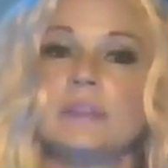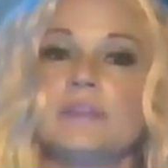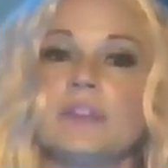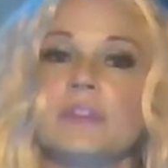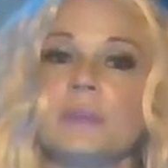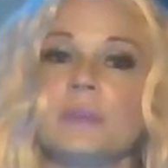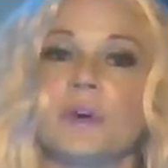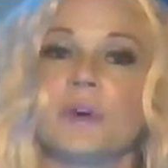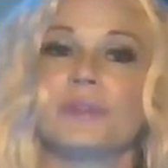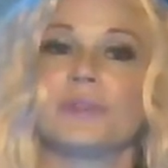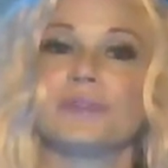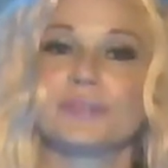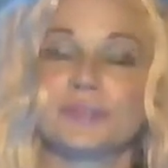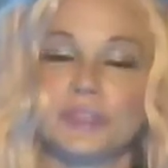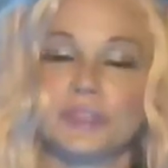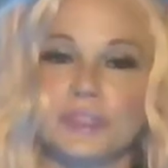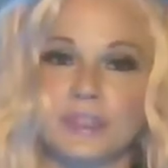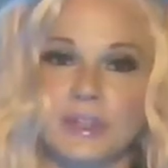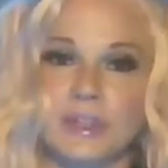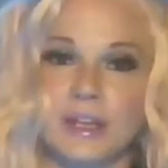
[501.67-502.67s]
give them
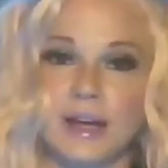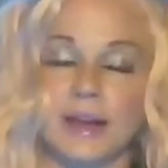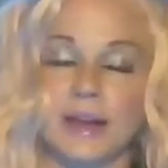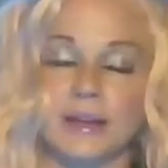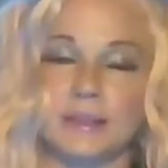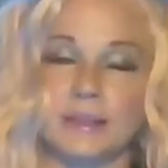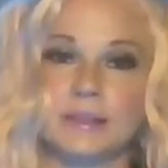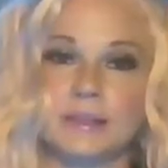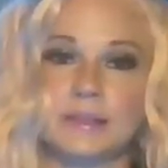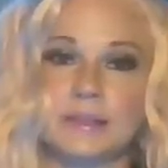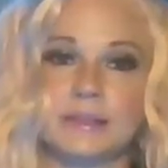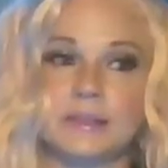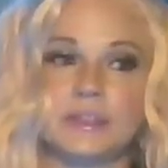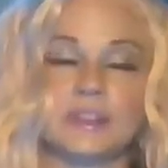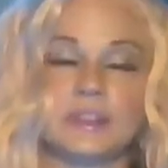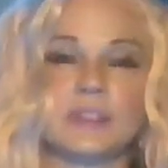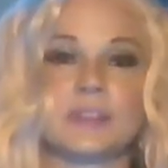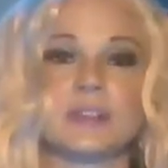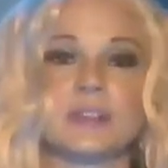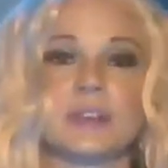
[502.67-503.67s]
over to the guides,
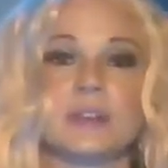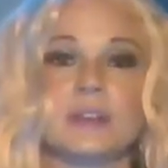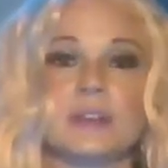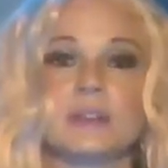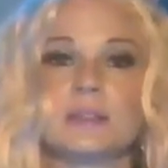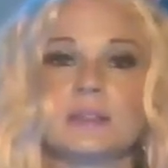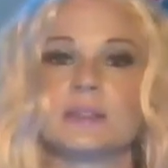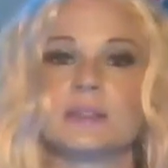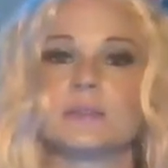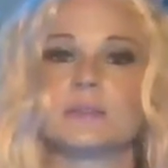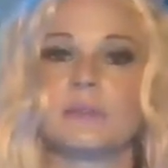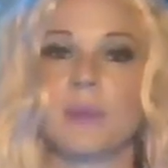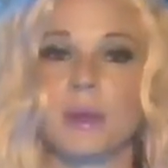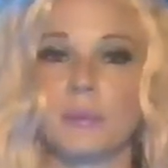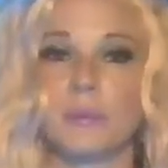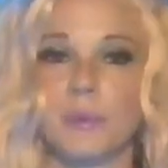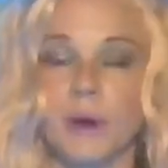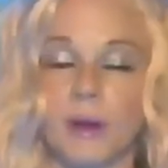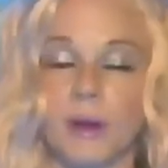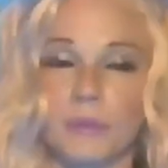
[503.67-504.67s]
and just say, this is
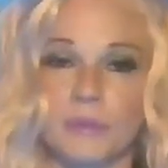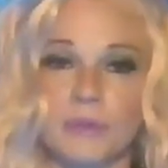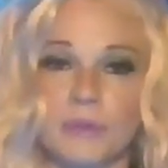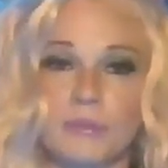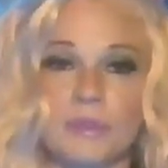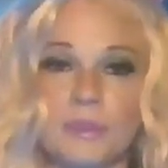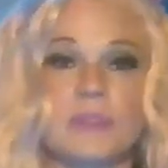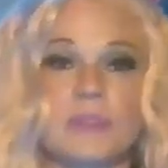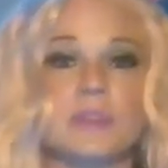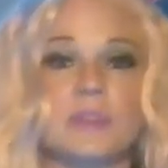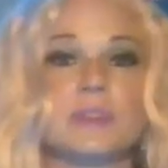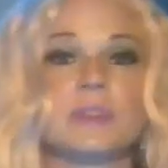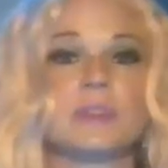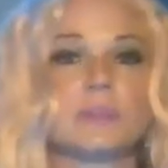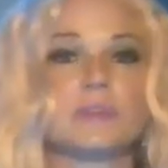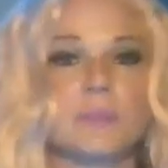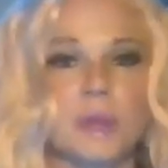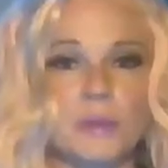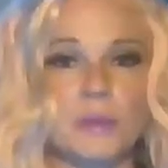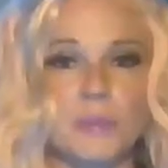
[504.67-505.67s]
my problem, and
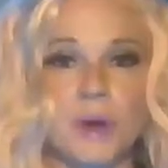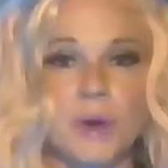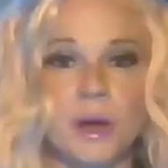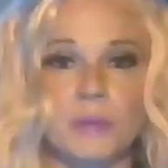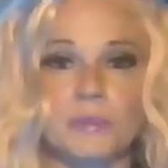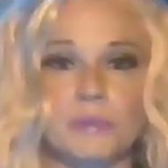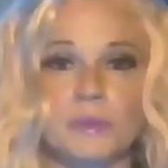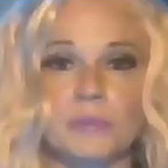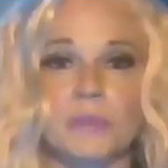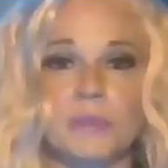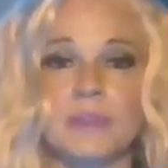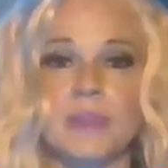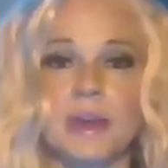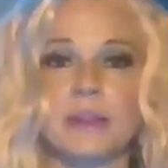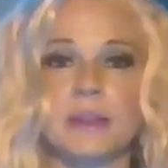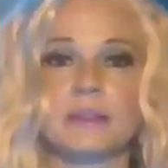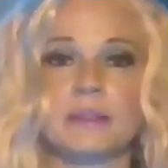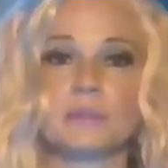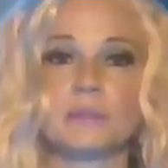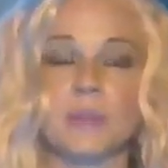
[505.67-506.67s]
this is my problem,
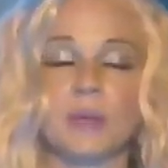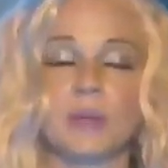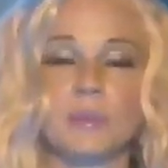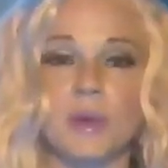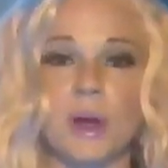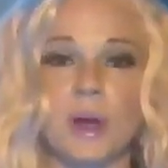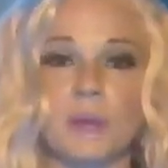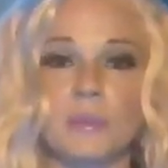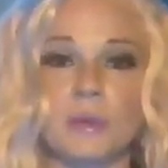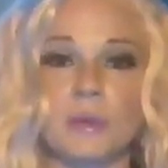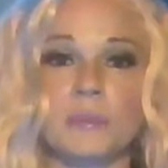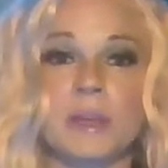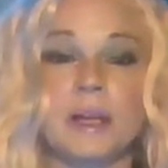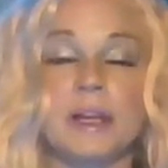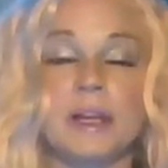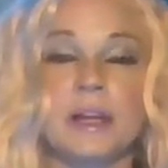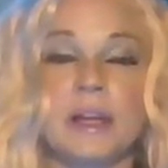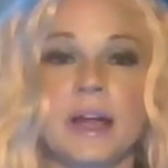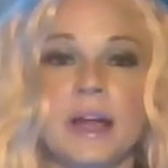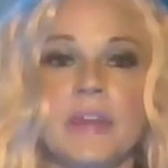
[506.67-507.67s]
and that is my
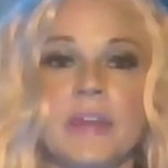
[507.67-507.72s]
problem.